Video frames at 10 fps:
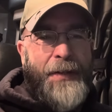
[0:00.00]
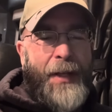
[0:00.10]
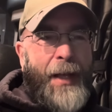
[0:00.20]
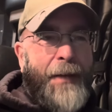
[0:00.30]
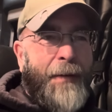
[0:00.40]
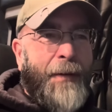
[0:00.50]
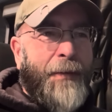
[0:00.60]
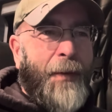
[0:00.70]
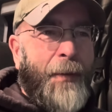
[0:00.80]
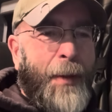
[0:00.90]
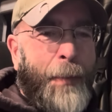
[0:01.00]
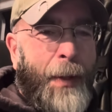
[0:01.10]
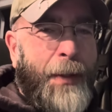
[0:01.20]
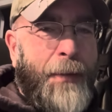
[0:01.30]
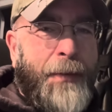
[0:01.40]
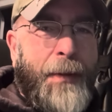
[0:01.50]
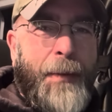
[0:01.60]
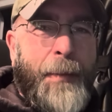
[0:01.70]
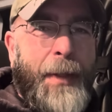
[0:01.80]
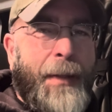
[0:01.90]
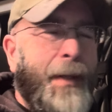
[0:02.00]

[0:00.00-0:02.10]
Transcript: together and thrown up on YouTube, and